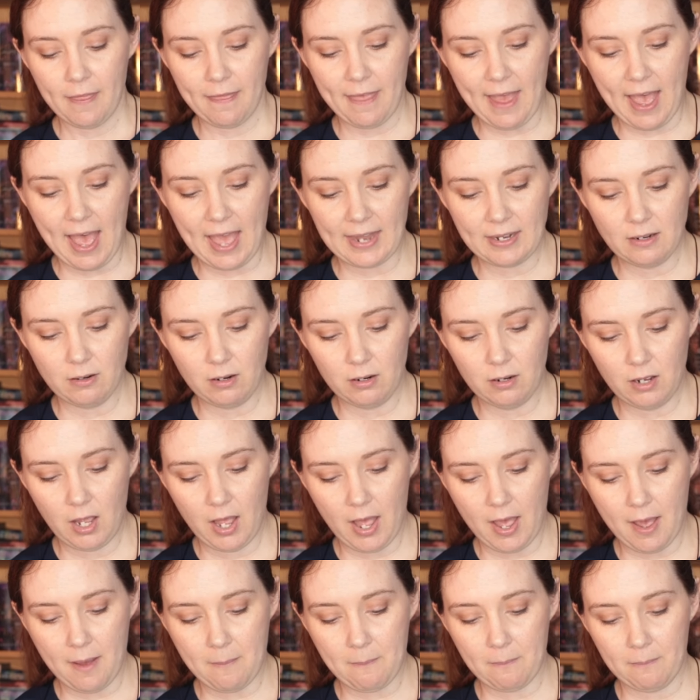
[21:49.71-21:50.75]
that
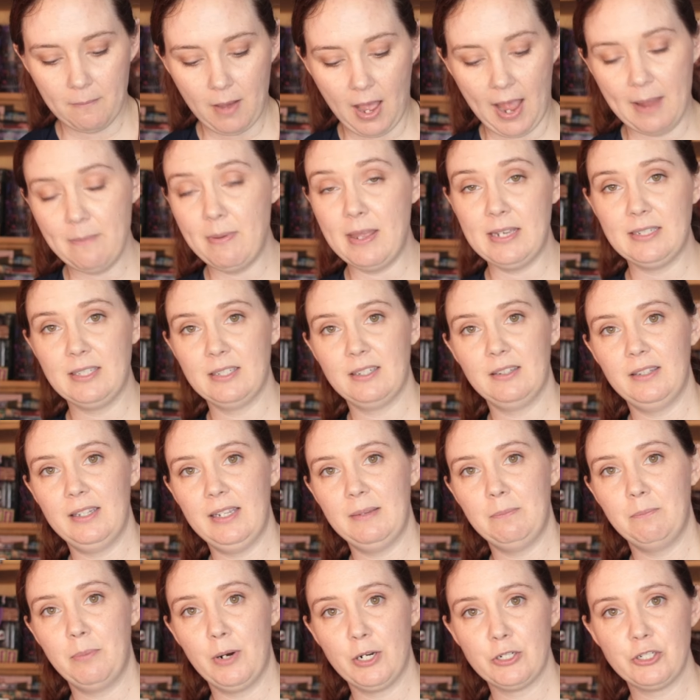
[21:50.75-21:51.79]
I
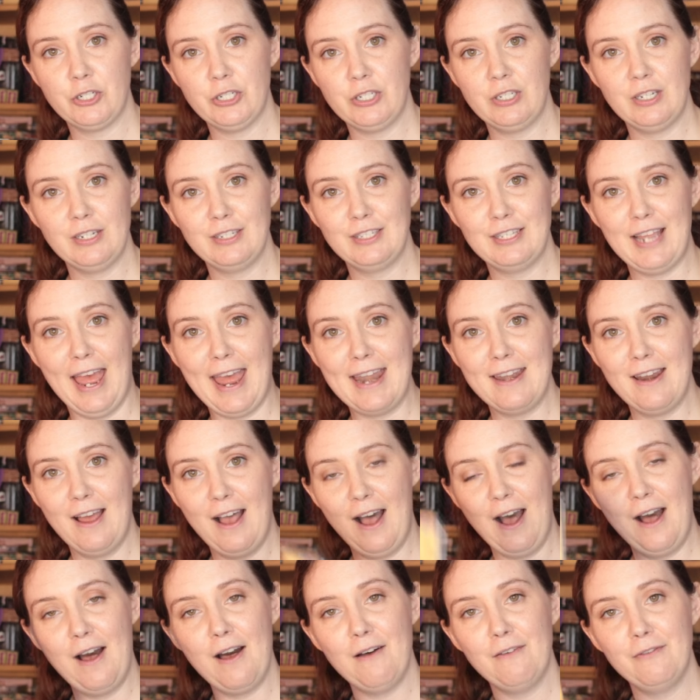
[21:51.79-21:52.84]
basically purchased a set
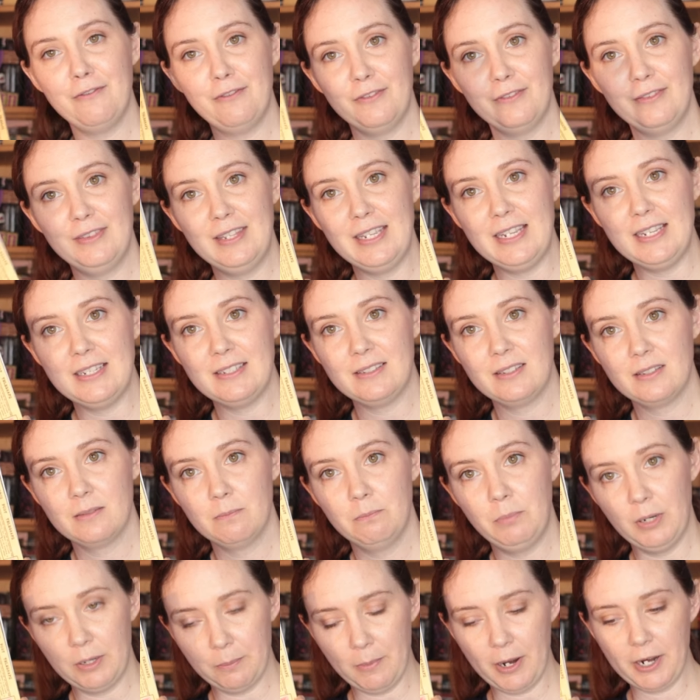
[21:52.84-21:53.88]
of these
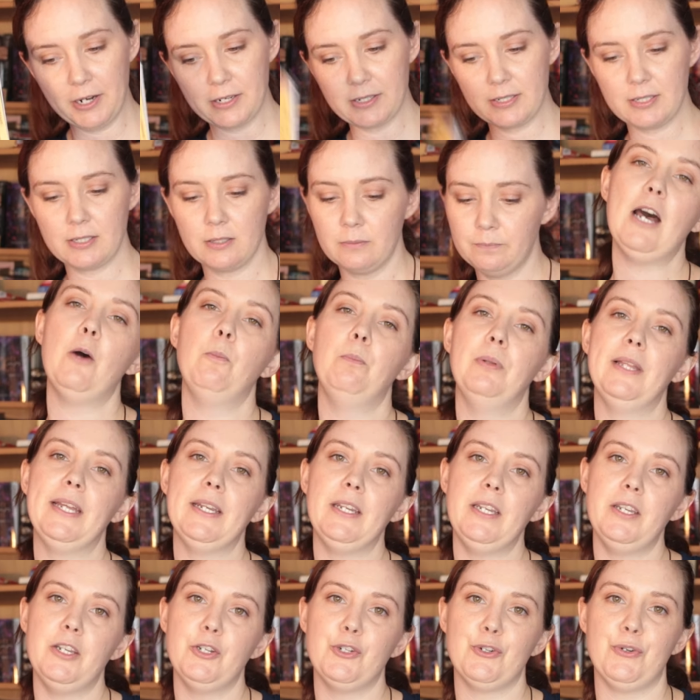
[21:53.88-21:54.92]
bookmarks, I helped
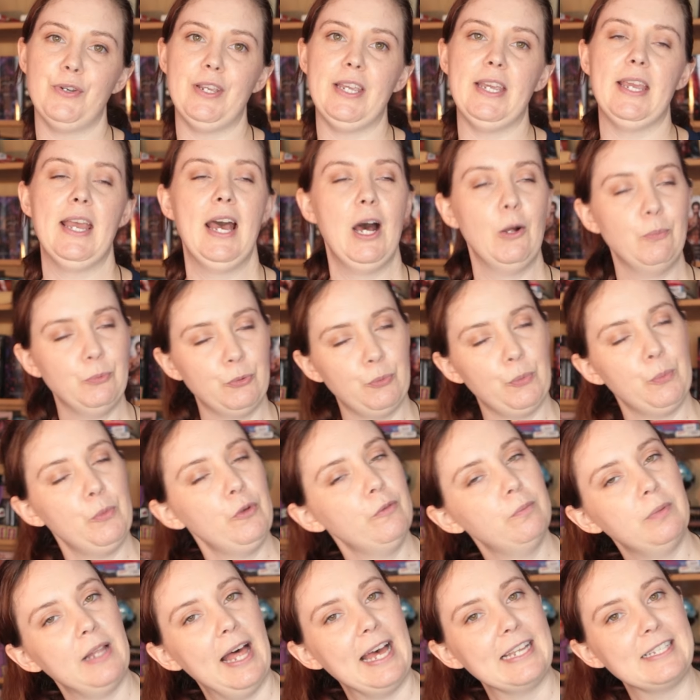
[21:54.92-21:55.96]
planted a tree, helped
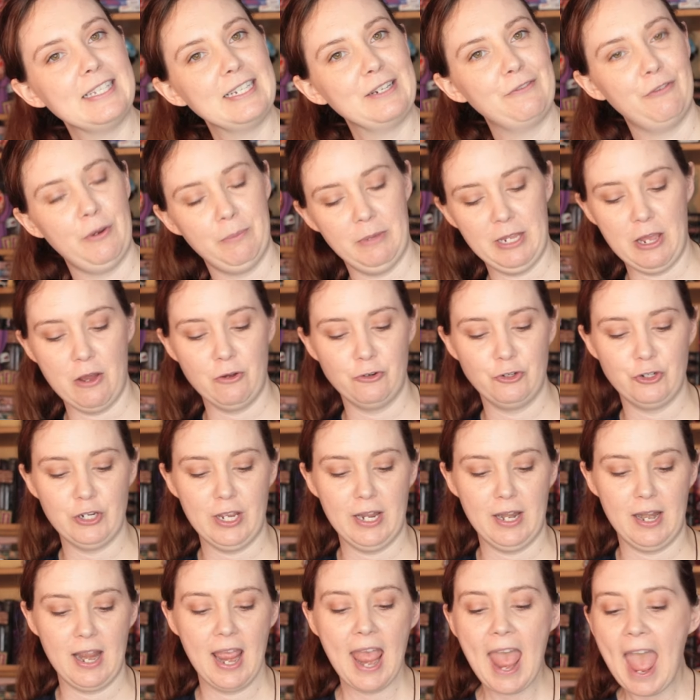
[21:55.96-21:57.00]
remove plastic from the
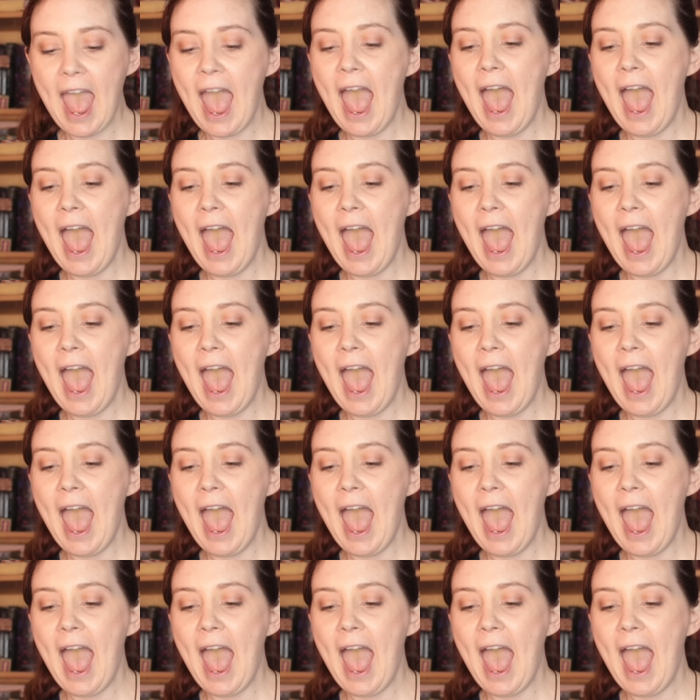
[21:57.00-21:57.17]
ocean,